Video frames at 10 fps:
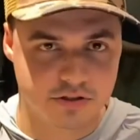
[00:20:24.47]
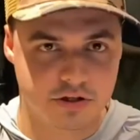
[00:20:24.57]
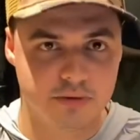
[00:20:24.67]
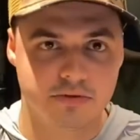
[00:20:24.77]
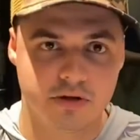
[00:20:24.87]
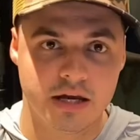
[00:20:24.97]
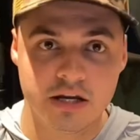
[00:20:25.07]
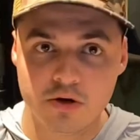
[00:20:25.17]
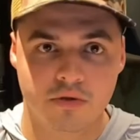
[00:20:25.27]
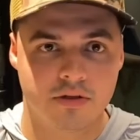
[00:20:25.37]
and streams
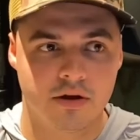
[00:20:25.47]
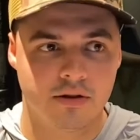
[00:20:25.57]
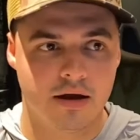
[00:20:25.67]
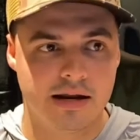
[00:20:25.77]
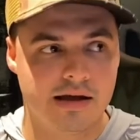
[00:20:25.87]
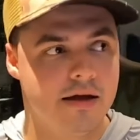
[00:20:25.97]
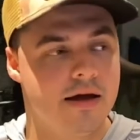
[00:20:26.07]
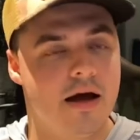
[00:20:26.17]
in North Carolina,